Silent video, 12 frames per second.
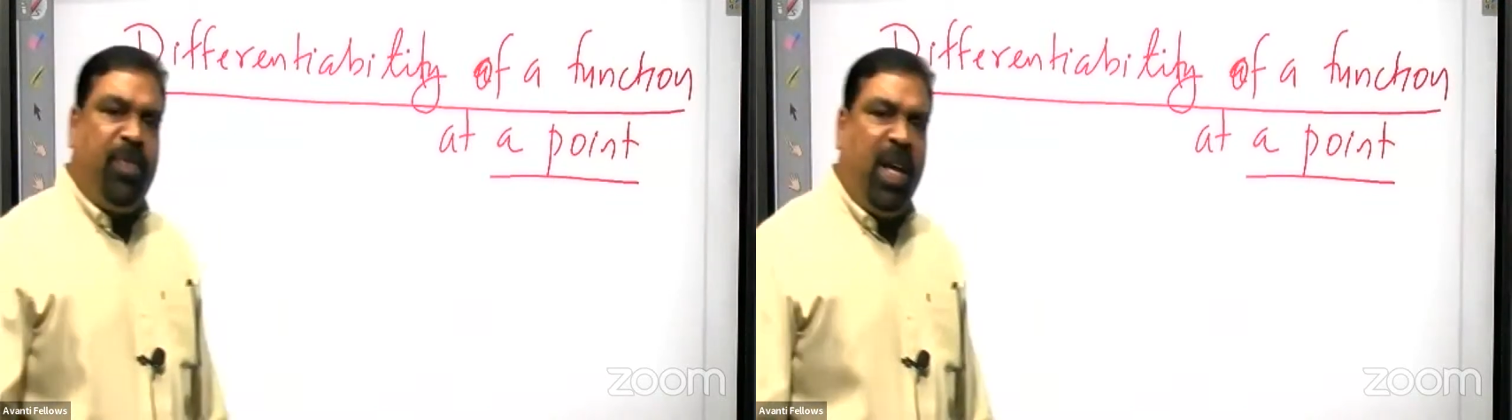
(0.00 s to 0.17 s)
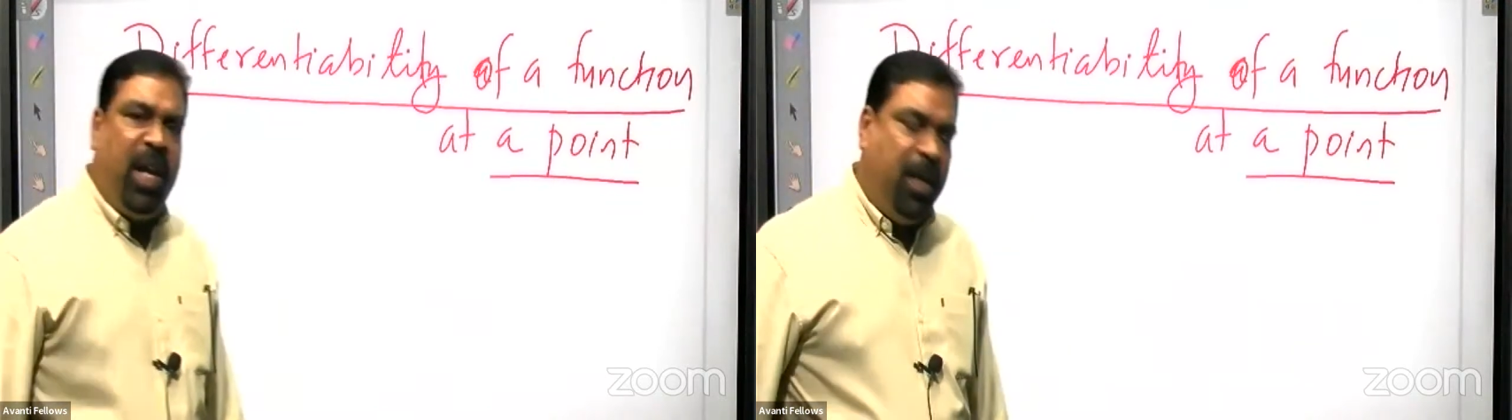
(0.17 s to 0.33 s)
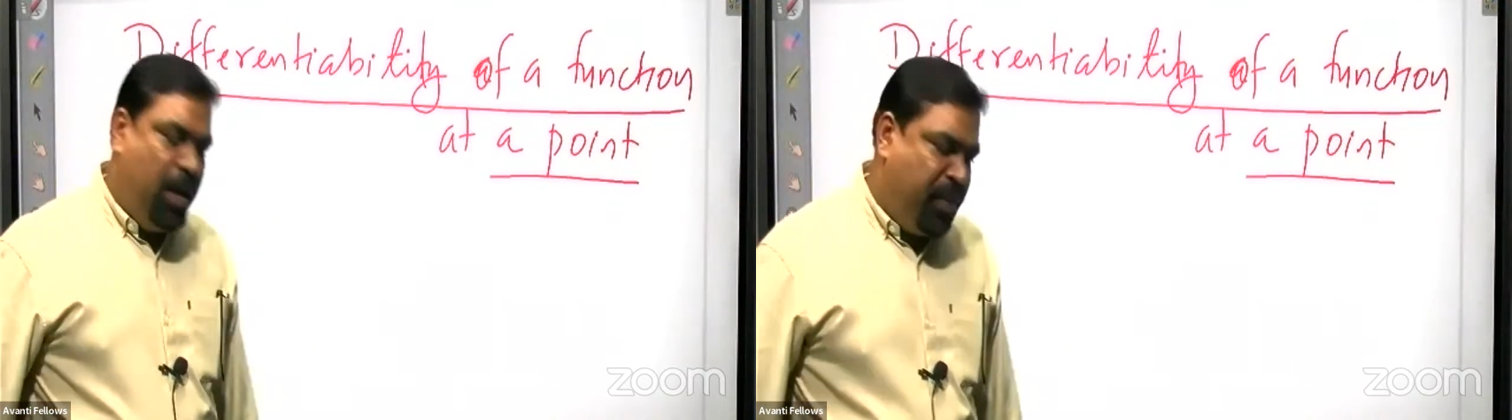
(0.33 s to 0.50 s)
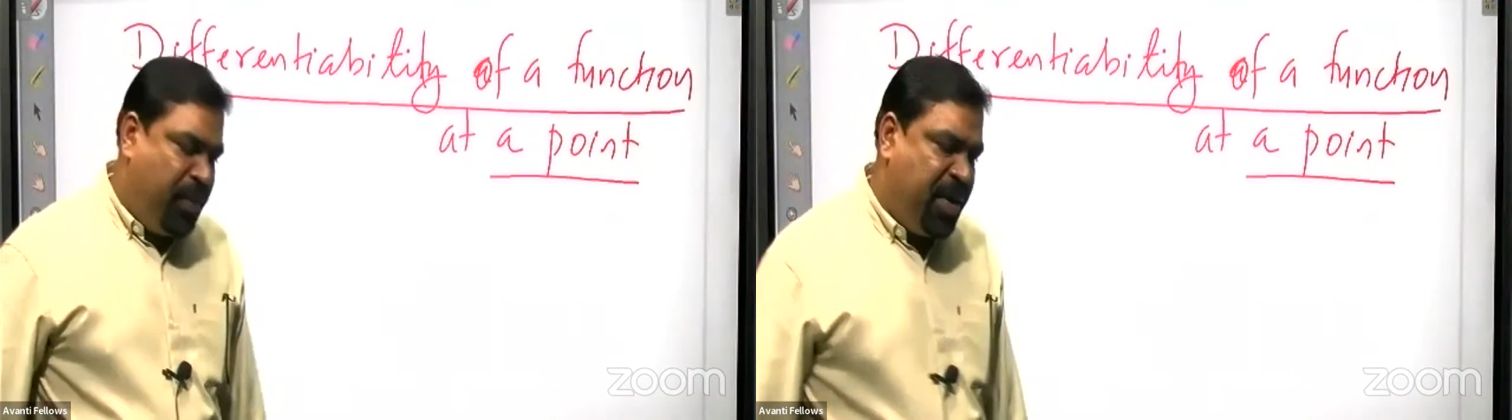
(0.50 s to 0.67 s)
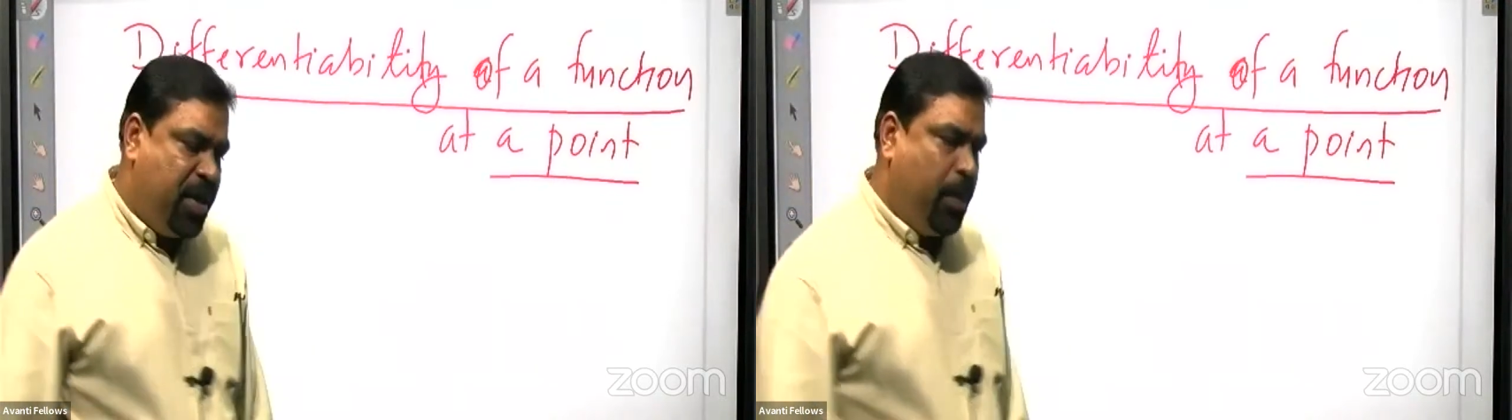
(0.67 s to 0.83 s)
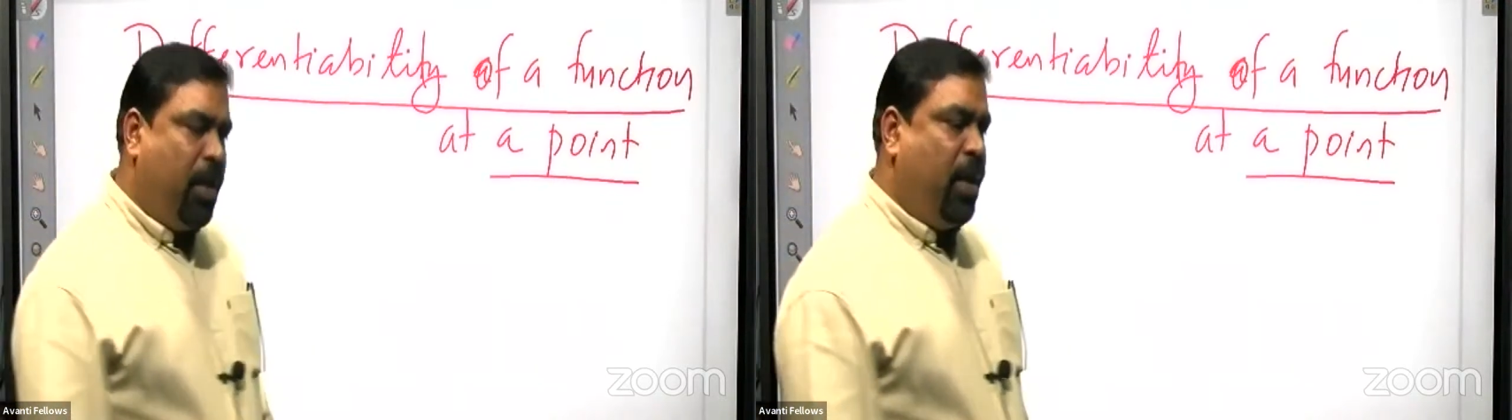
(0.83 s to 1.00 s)
and
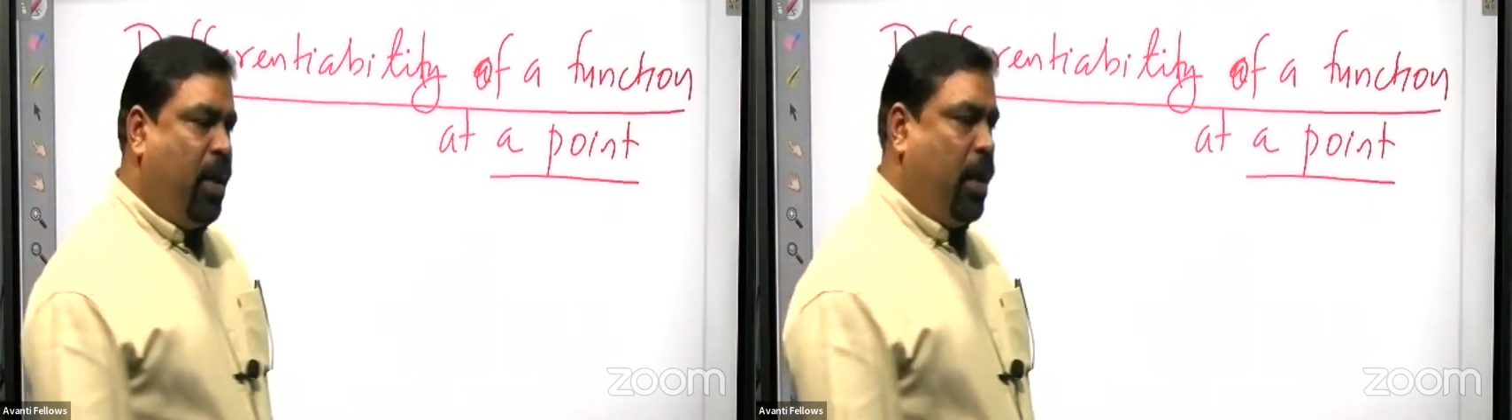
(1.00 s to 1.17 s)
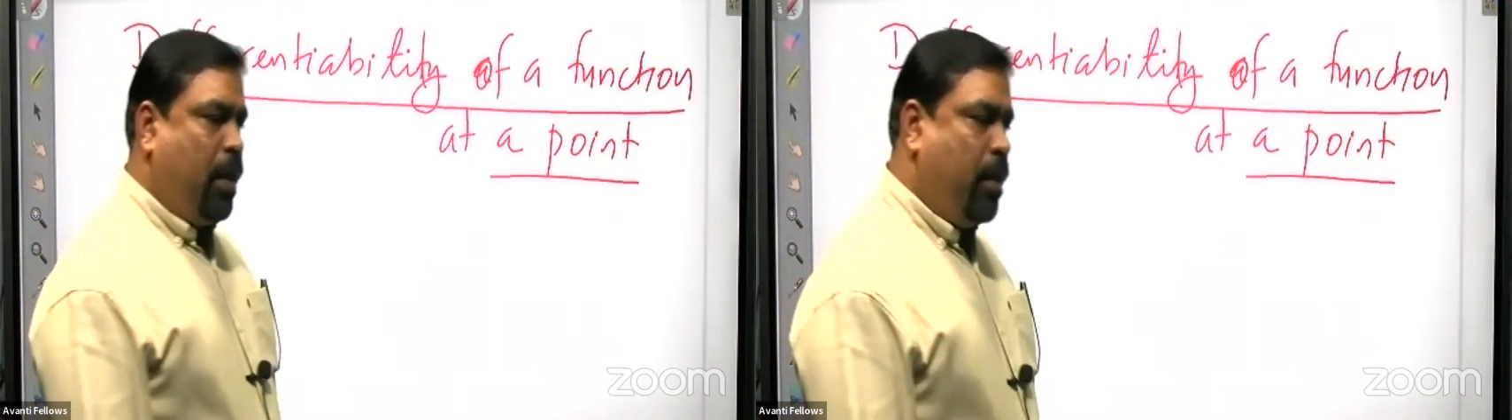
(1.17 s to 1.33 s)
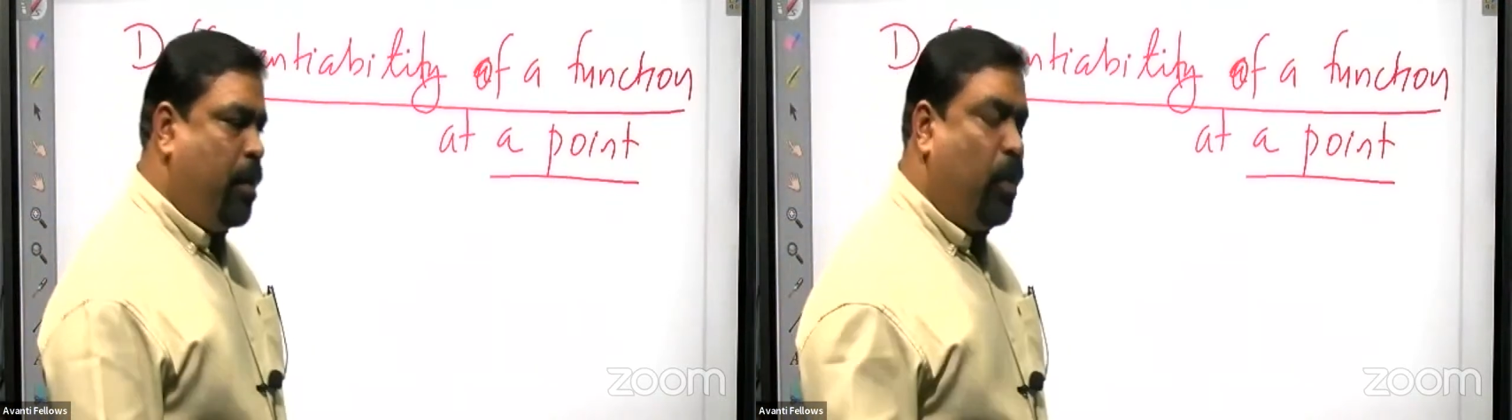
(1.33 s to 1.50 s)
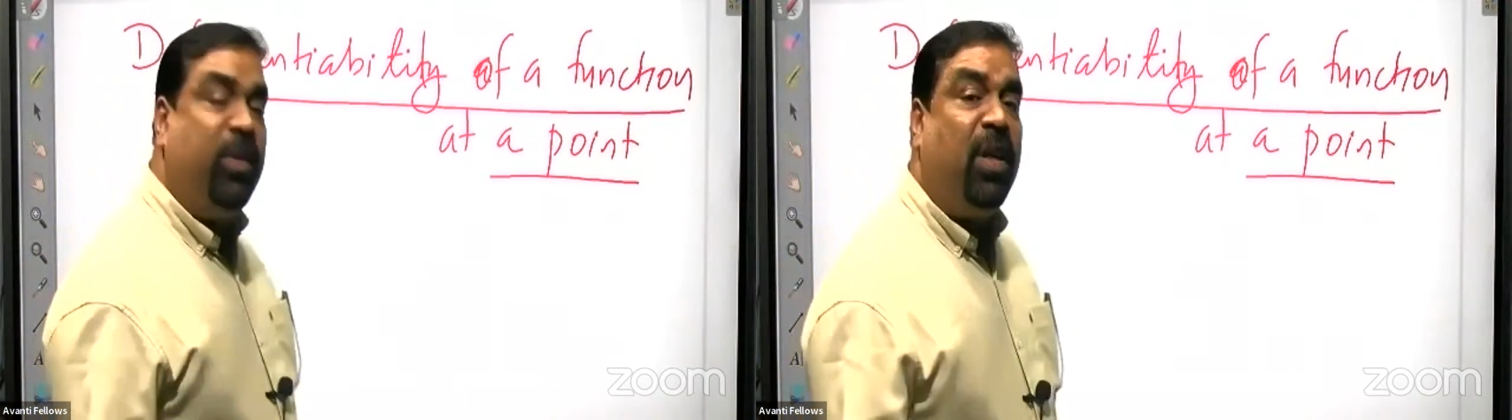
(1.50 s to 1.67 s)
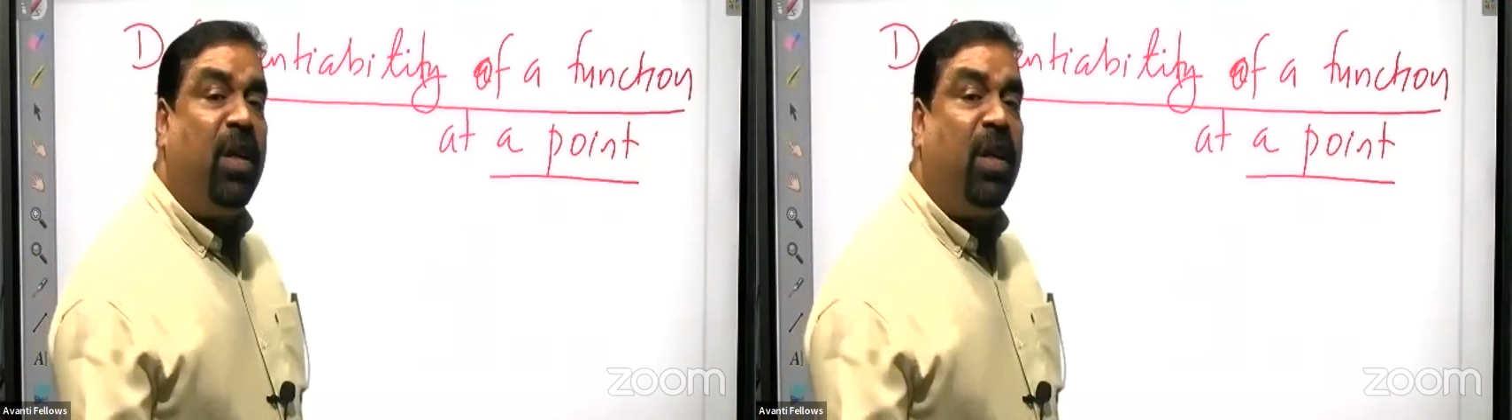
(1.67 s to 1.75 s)
differentiability both